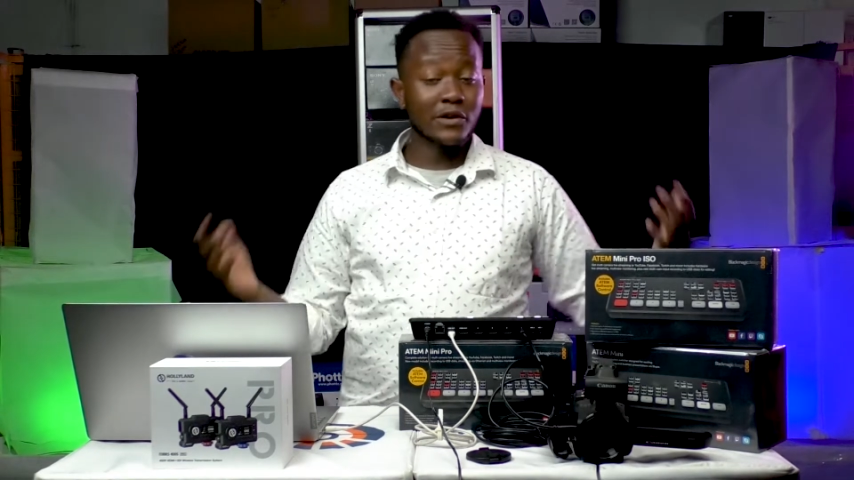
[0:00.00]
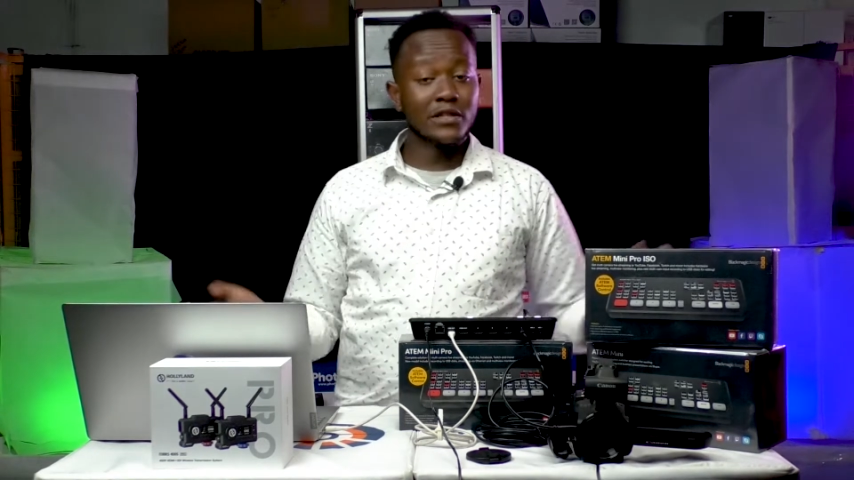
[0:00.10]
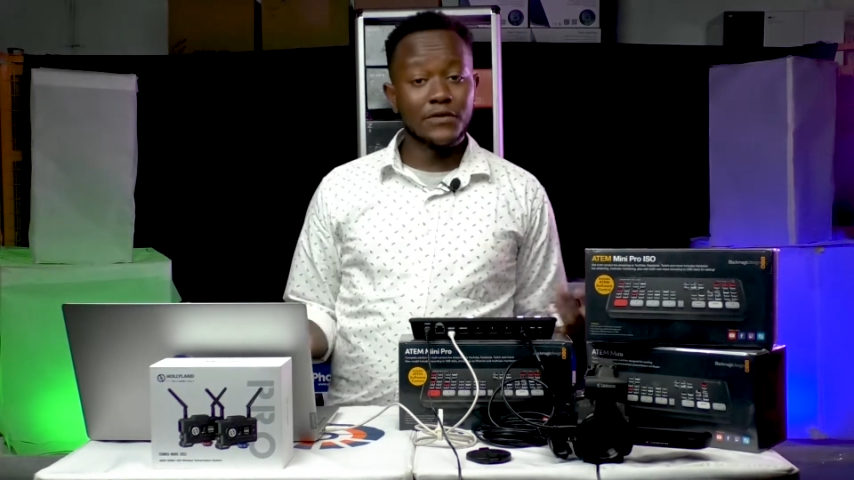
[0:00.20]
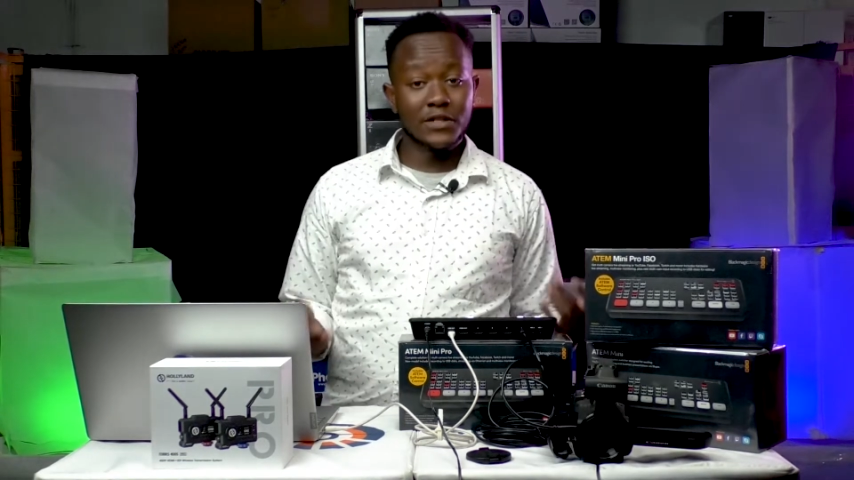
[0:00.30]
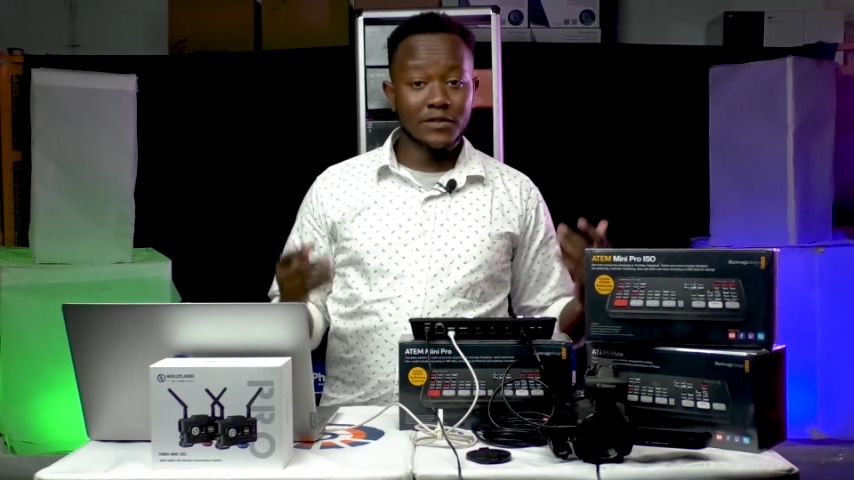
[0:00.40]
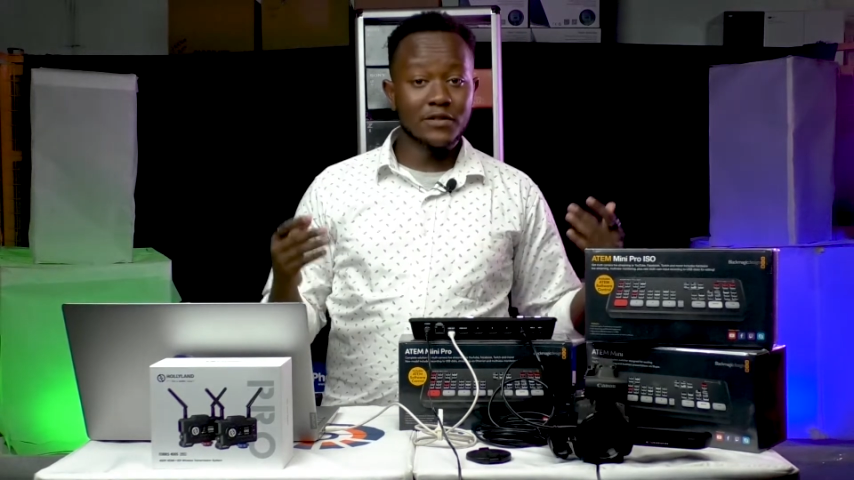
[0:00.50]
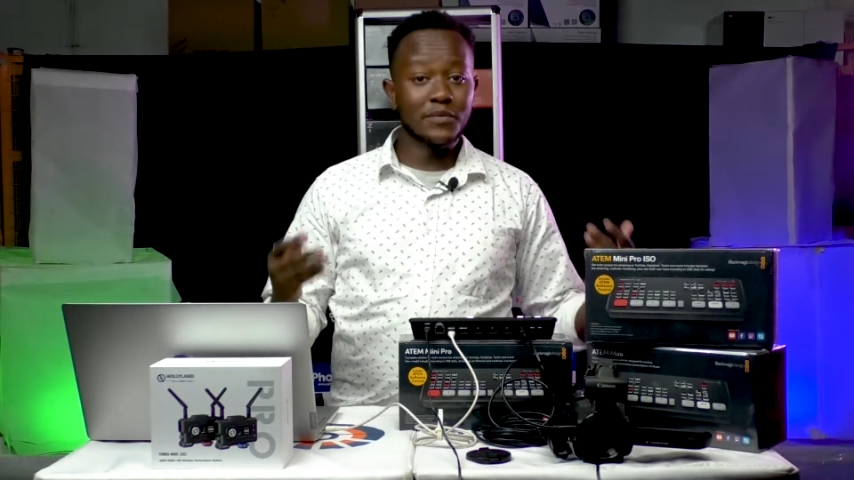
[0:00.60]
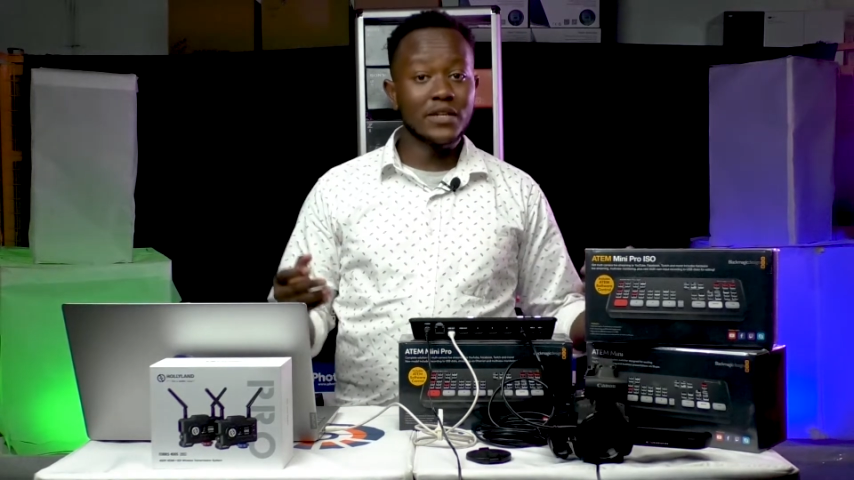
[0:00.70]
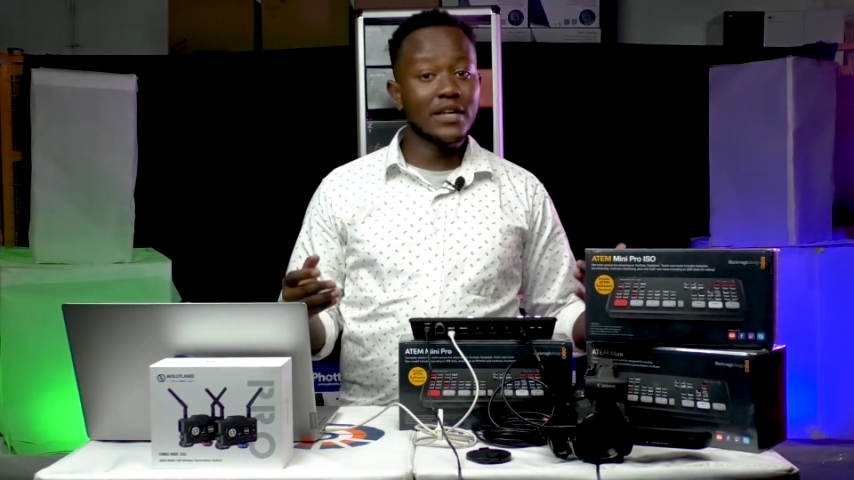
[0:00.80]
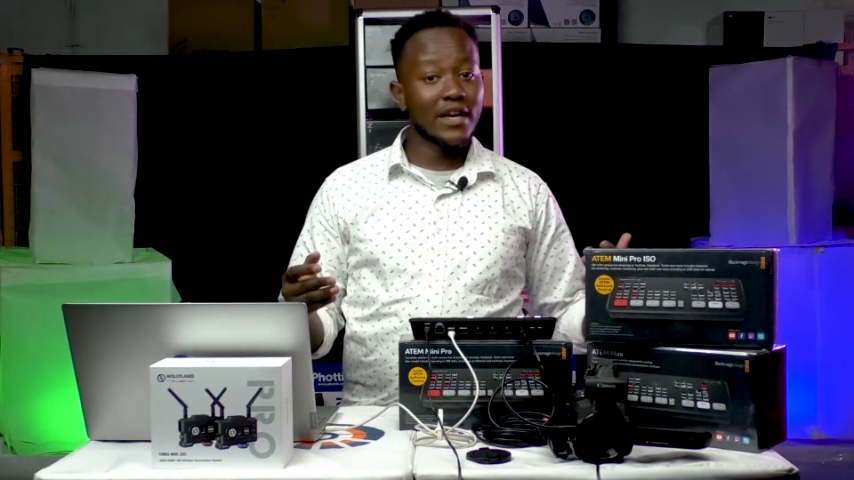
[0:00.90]
all the features of the
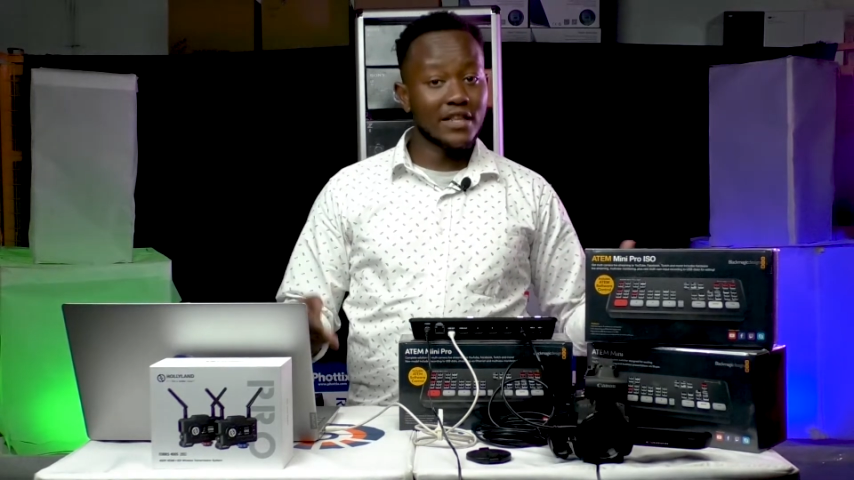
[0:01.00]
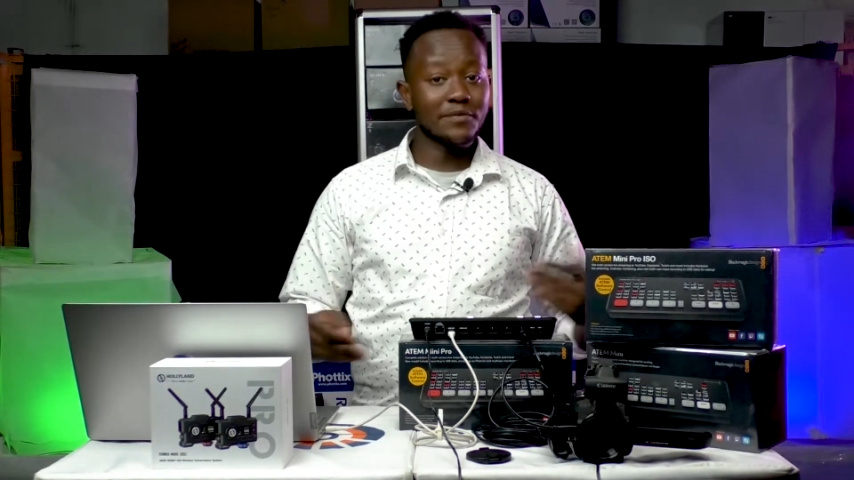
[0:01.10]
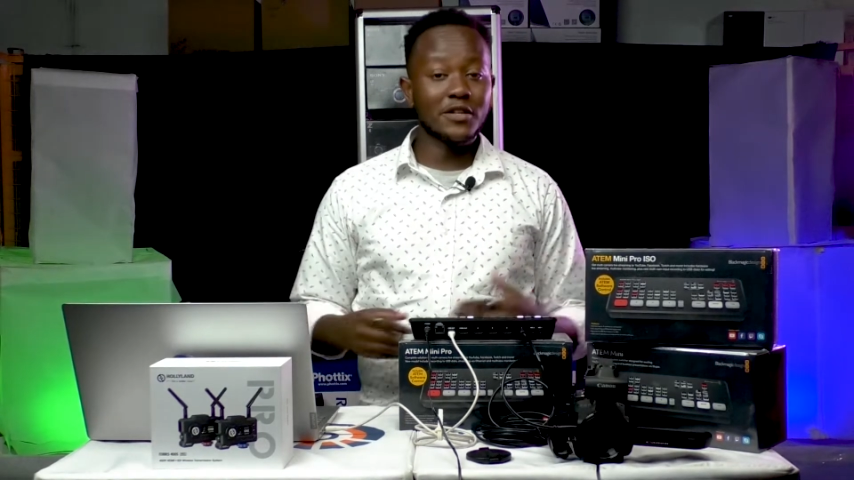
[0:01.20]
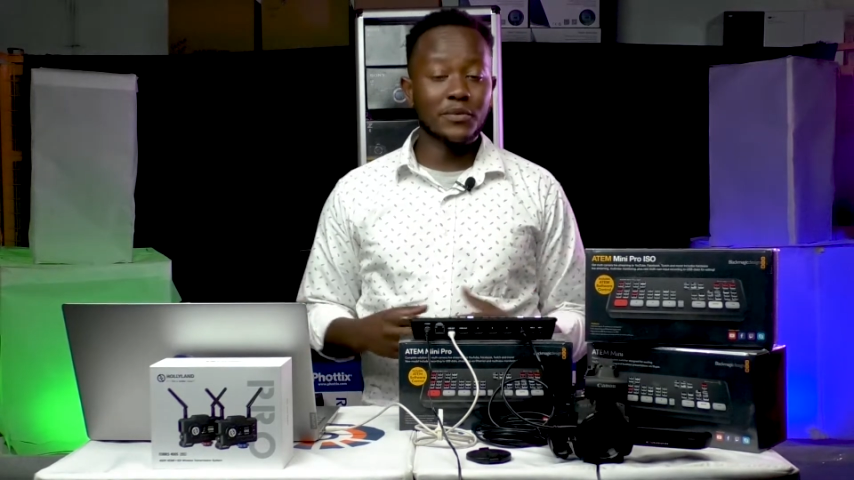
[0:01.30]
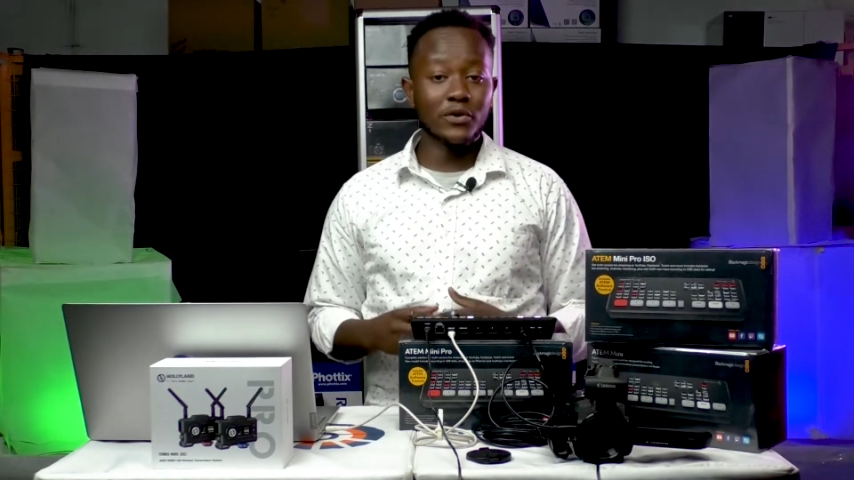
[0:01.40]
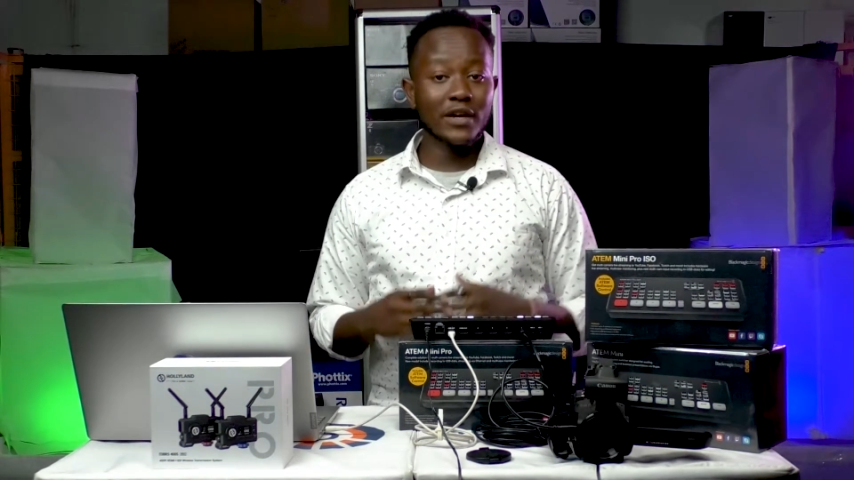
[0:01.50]
Mini and the Mini Pro,